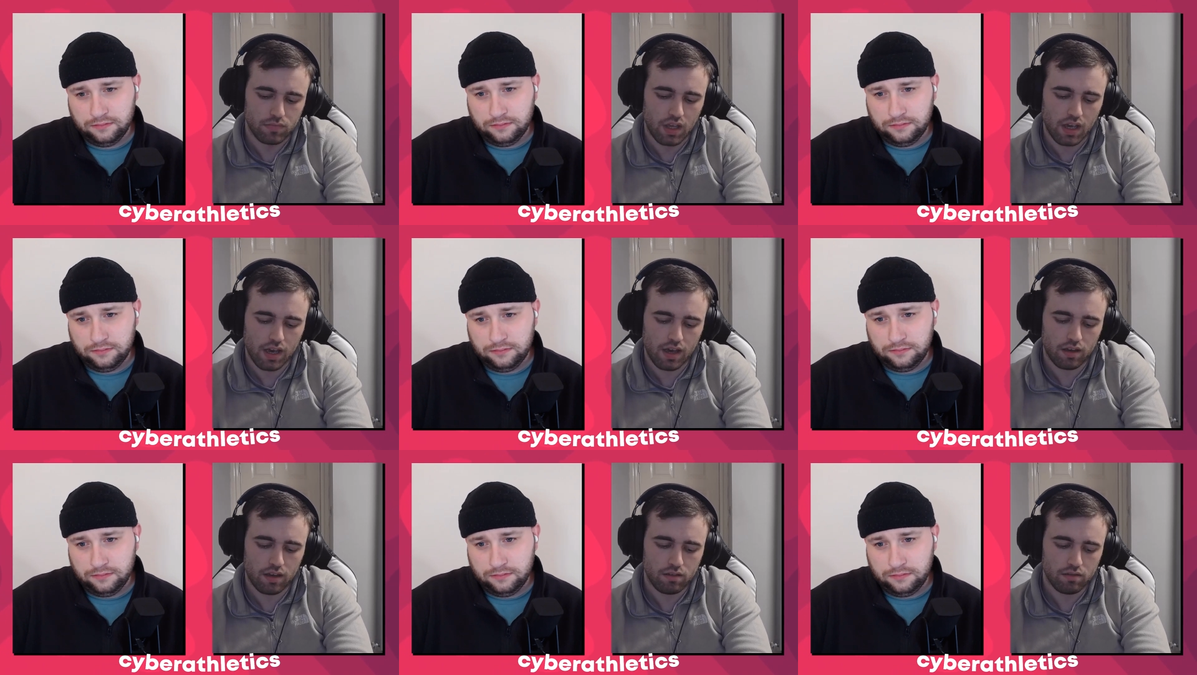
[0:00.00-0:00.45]

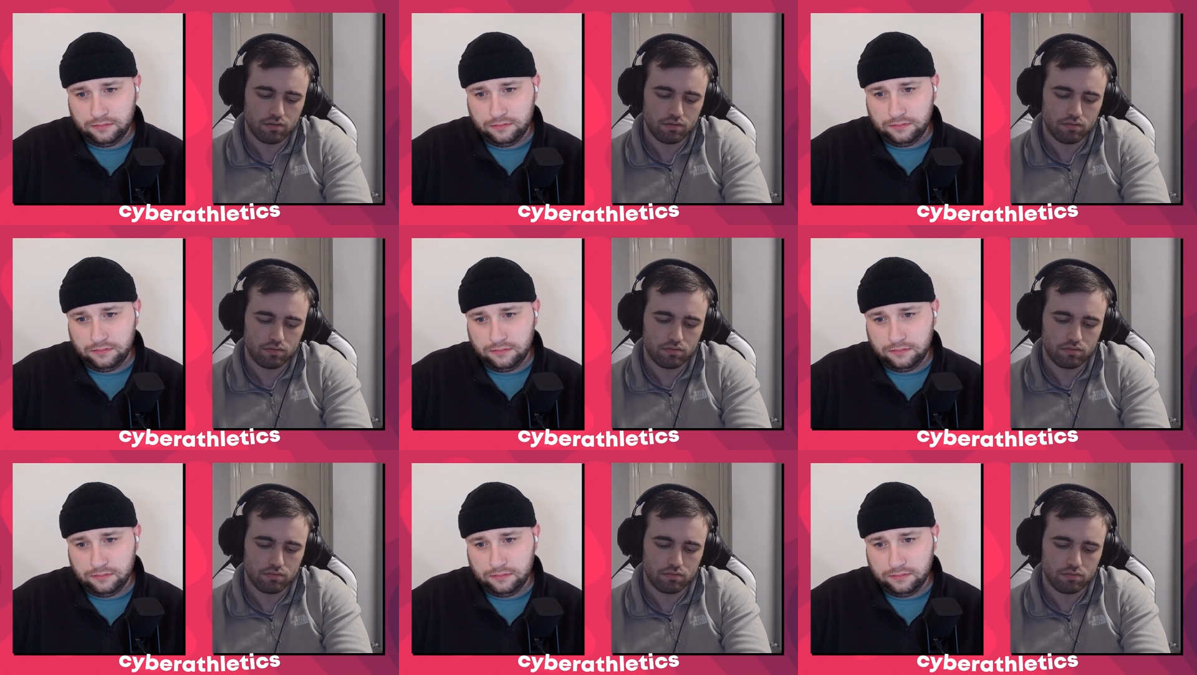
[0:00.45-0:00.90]
Speaker 1: yeah,
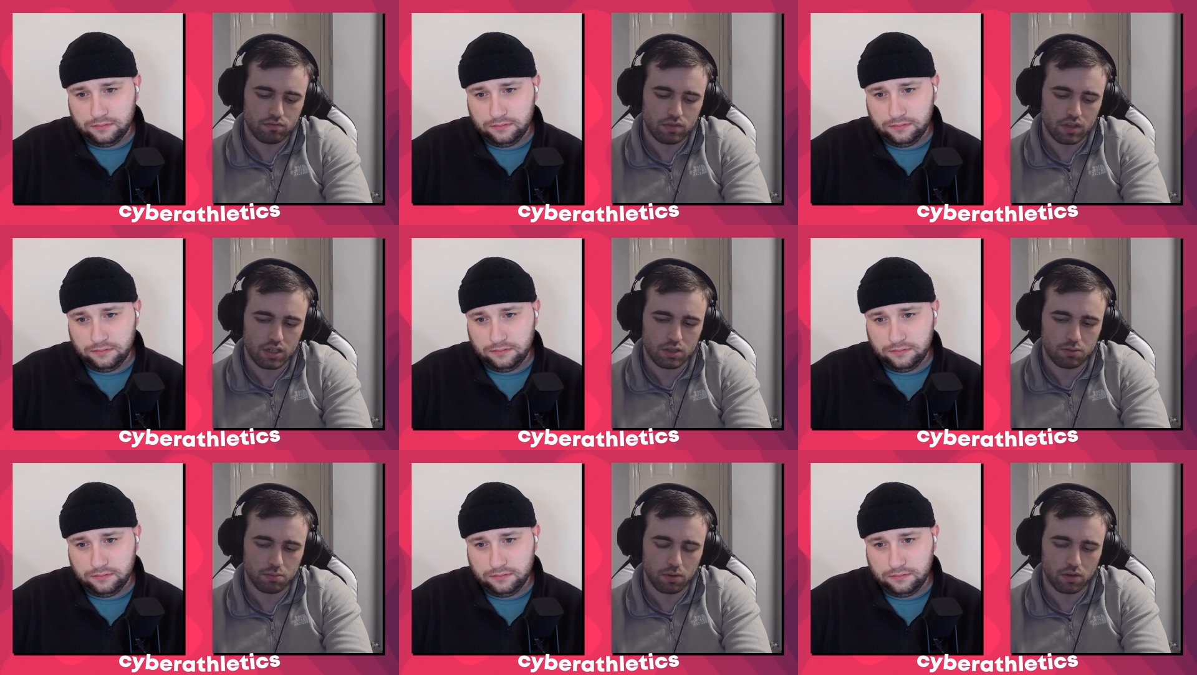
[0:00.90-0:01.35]

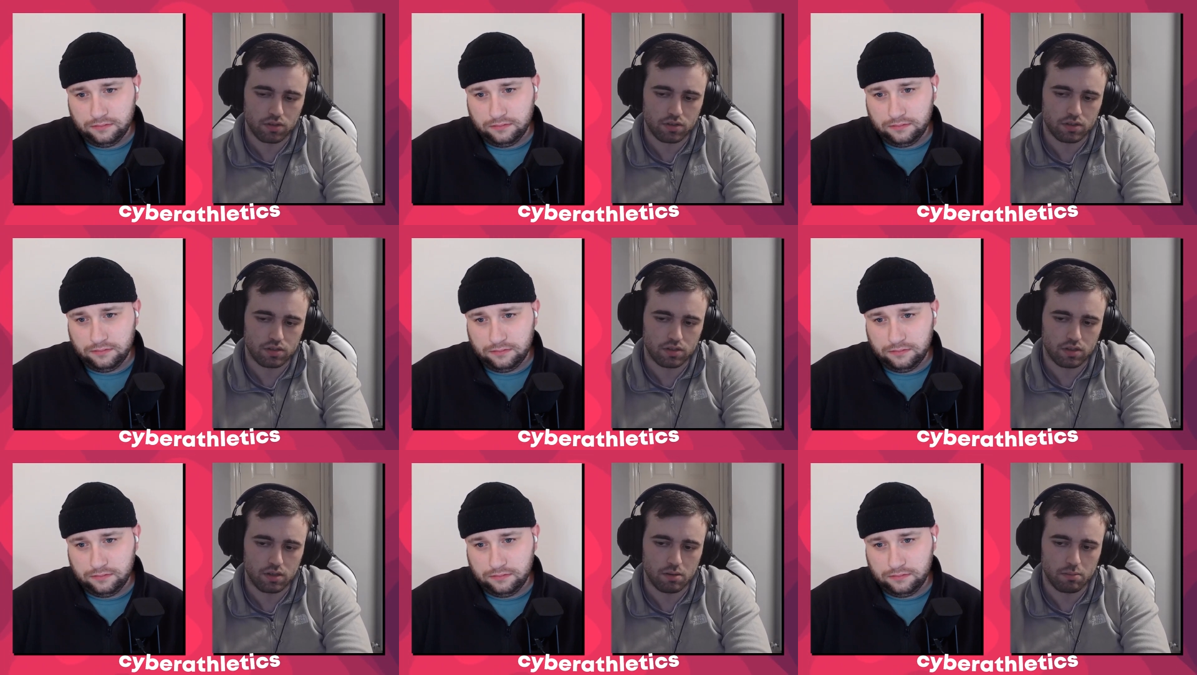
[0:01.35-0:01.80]

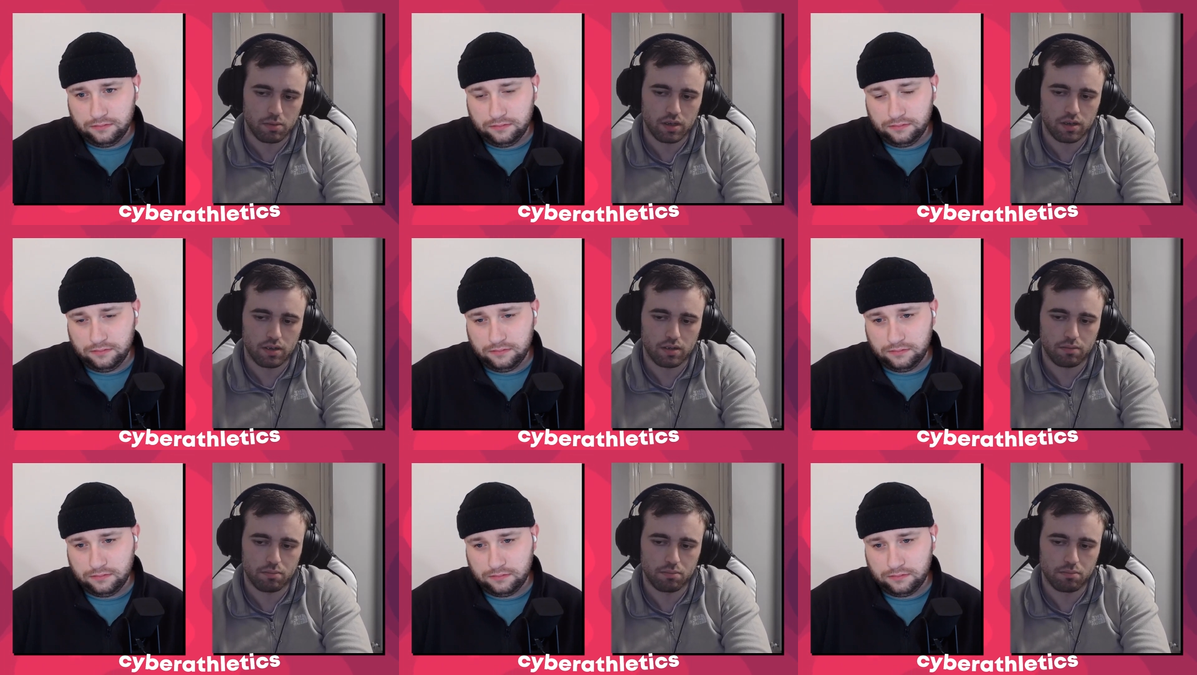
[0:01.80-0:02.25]
esports is in a
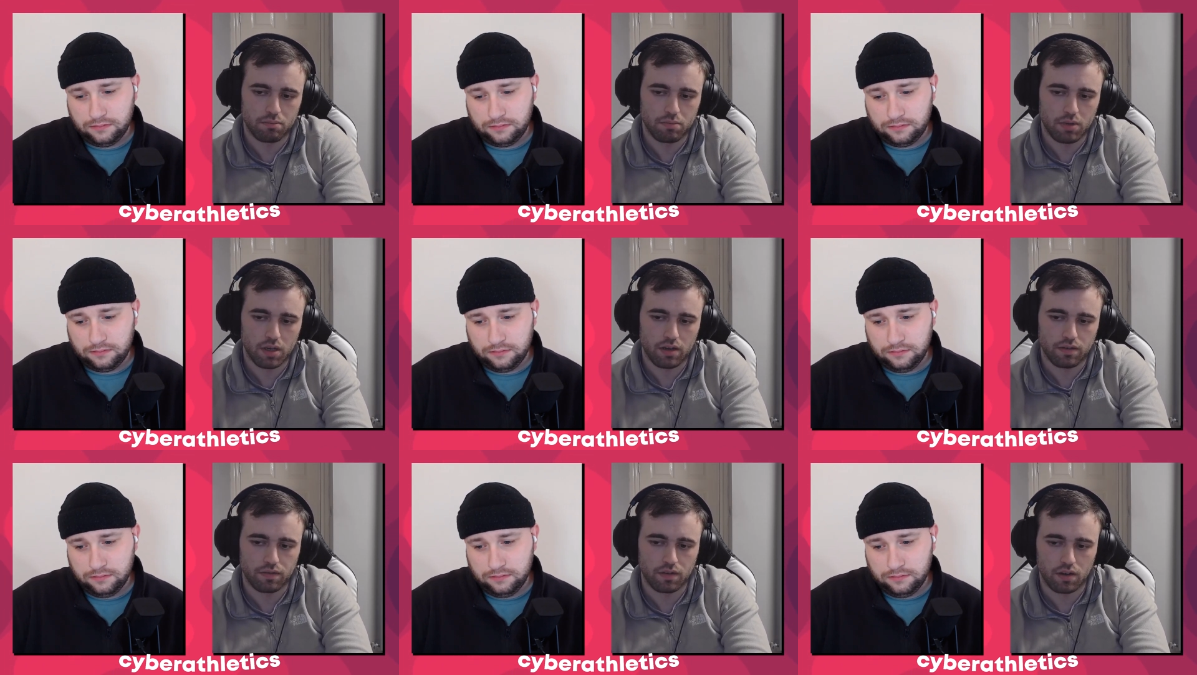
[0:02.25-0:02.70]
bit
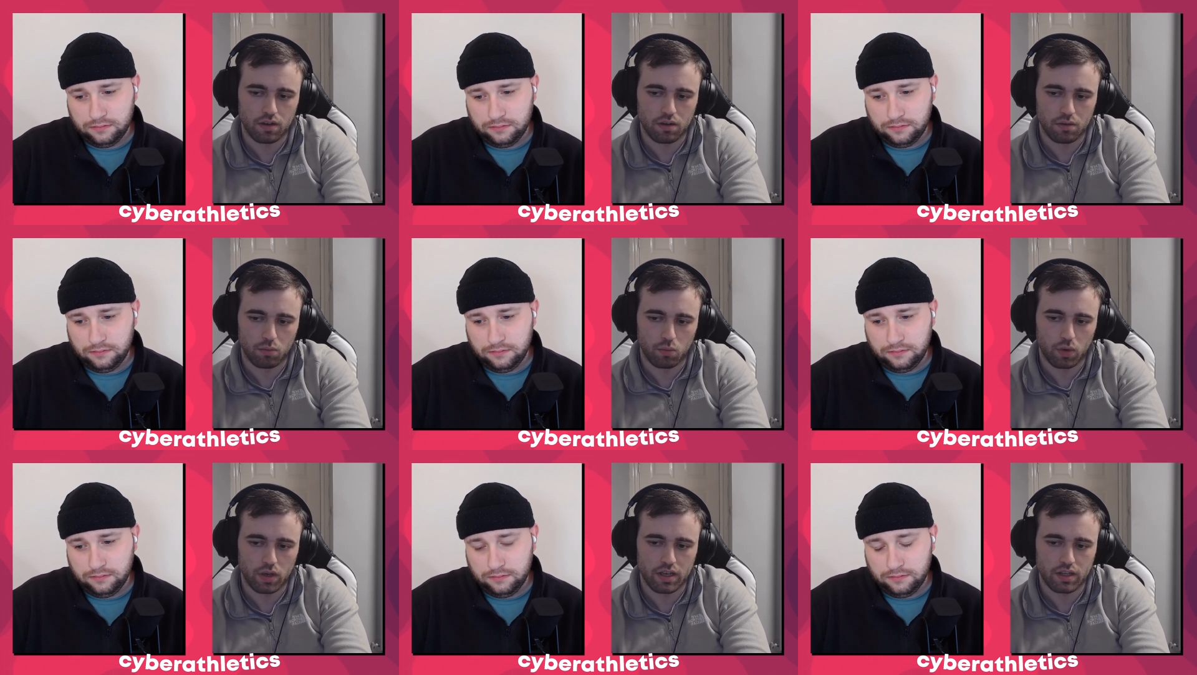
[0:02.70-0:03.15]
bit of
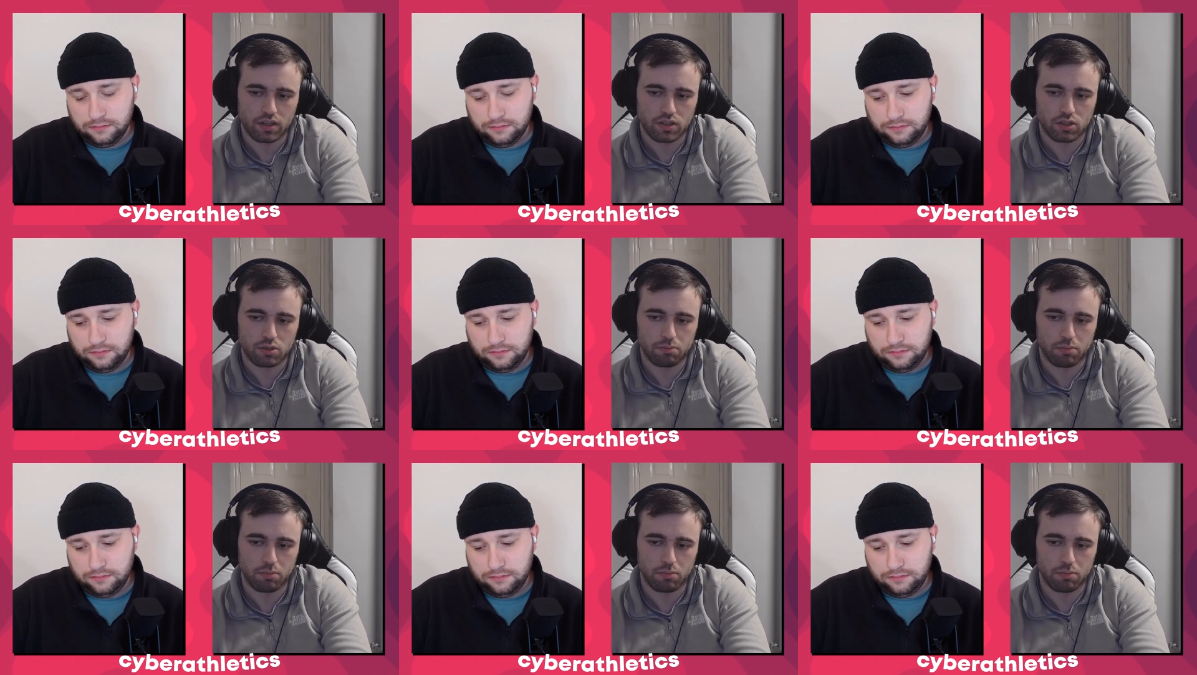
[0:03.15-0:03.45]
a weird